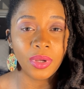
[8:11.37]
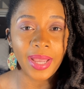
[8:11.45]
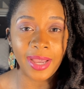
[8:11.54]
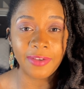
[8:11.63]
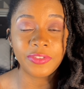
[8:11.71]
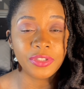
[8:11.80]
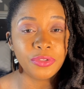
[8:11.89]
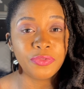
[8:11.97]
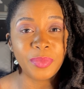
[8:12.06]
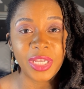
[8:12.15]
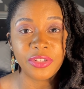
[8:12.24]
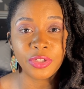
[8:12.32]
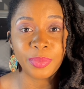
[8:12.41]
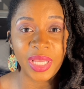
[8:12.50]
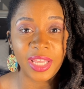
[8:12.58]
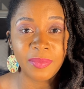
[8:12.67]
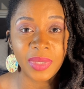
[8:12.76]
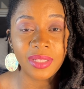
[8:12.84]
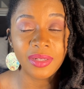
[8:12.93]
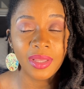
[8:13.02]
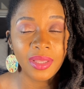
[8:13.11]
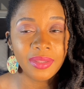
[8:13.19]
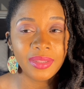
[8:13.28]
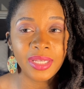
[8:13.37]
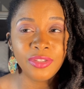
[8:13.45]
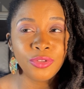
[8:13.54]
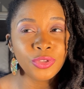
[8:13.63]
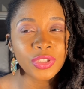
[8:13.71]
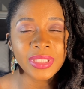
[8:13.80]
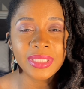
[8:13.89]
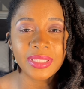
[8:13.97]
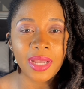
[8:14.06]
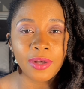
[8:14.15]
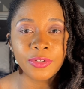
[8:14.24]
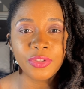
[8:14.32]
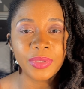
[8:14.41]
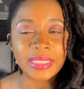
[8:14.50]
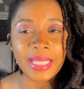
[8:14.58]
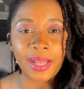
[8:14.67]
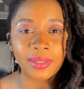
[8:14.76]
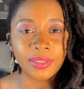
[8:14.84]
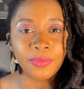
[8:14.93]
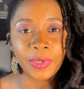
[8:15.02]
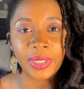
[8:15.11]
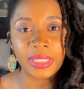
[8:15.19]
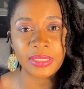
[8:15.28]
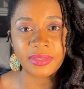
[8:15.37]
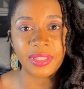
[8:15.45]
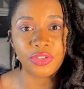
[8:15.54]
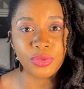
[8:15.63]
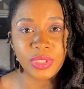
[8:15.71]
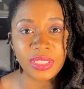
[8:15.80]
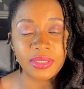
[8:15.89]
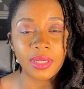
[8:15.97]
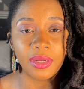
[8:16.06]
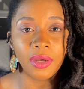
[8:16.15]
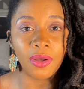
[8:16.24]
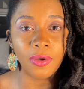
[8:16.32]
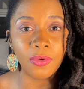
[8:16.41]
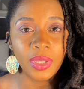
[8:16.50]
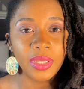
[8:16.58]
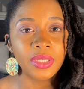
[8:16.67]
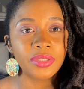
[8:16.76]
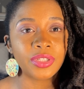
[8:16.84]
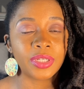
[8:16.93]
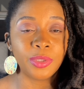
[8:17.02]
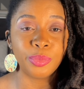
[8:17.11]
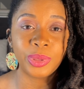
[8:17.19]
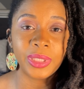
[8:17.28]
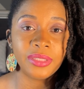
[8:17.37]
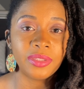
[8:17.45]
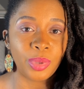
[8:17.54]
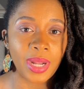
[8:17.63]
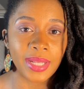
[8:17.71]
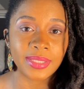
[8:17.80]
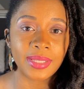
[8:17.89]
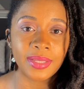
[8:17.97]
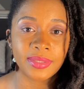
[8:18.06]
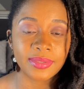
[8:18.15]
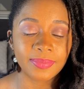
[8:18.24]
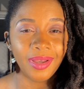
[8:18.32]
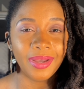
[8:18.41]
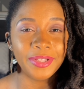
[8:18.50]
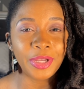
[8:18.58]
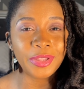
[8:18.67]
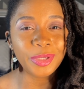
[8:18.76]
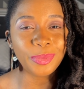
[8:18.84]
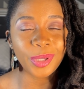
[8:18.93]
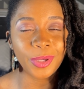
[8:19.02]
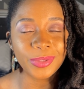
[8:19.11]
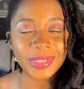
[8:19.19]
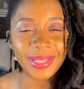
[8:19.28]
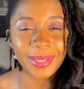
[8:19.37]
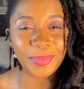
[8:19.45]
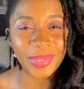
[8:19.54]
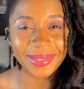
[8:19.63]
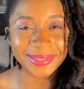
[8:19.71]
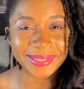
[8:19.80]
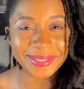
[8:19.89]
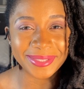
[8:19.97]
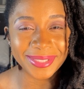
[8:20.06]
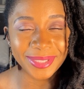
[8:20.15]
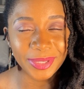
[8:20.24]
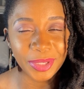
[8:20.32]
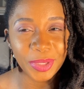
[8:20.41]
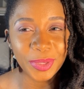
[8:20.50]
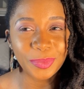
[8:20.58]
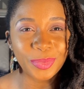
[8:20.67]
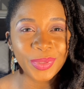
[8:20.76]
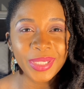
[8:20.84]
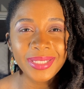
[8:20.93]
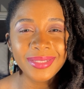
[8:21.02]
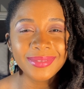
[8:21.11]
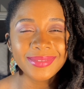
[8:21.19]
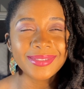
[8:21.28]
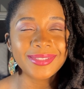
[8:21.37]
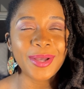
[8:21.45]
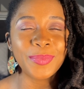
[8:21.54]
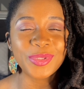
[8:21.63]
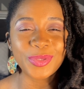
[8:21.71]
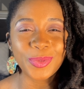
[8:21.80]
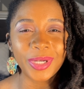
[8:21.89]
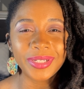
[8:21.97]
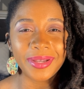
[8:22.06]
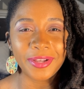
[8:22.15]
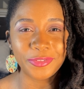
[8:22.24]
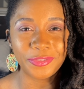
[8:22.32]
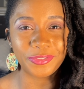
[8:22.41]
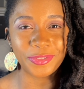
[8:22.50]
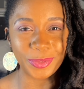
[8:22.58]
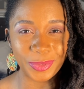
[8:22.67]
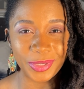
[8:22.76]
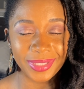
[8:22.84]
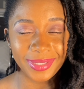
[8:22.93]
after you've made your payment. They usually tell you exactly where it is that you need to go to complete the process. Another pro tip is bring some sort of food,